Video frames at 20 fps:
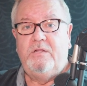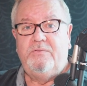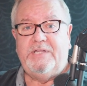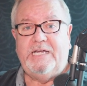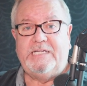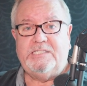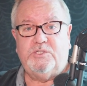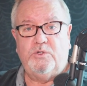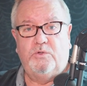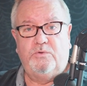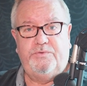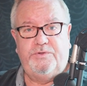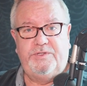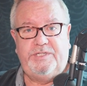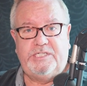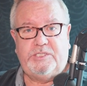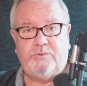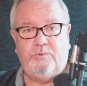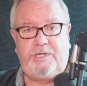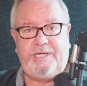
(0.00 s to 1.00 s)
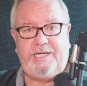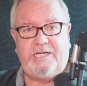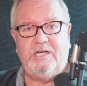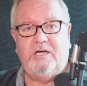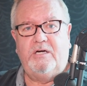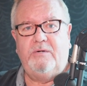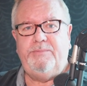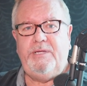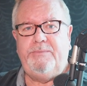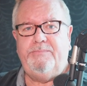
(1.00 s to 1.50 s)
That's all for this week.
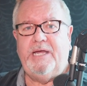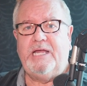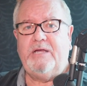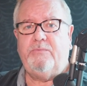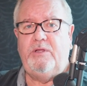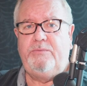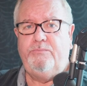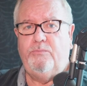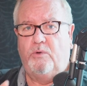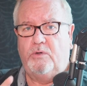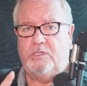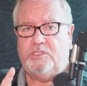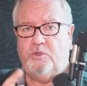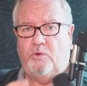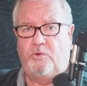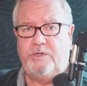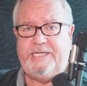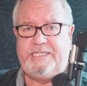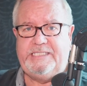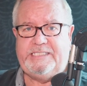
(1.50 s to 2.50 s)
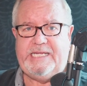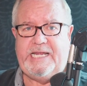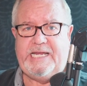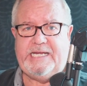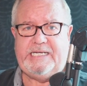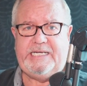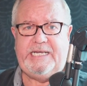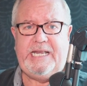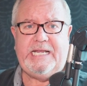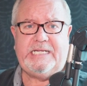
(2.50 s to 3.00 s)
I'll be back with more Talking
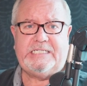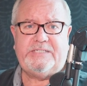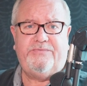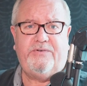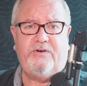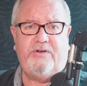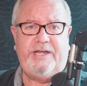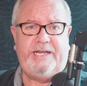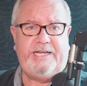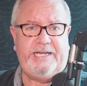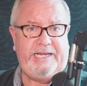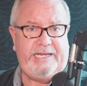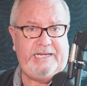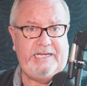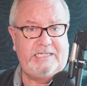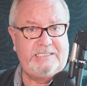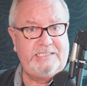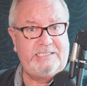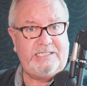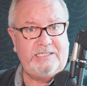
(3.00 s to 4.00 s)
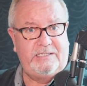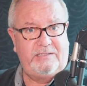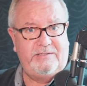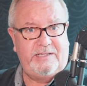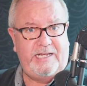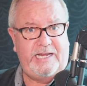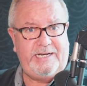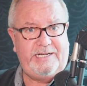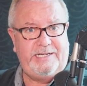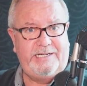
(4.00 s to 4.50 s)
Tech next Friday. Until
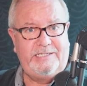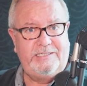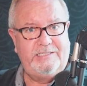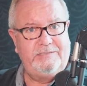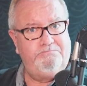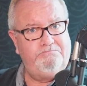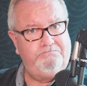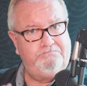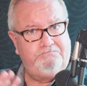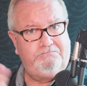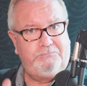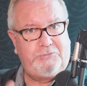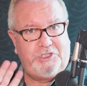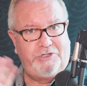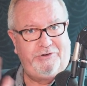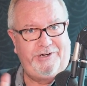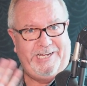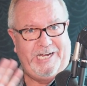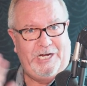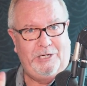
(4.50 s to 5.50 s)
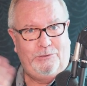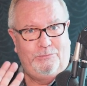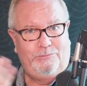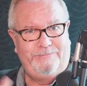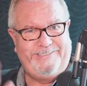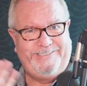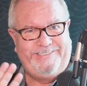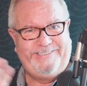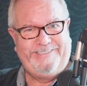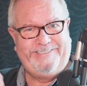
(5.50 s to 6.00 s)
then,
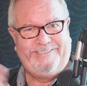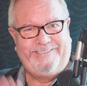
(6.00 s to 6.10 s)
cheerio.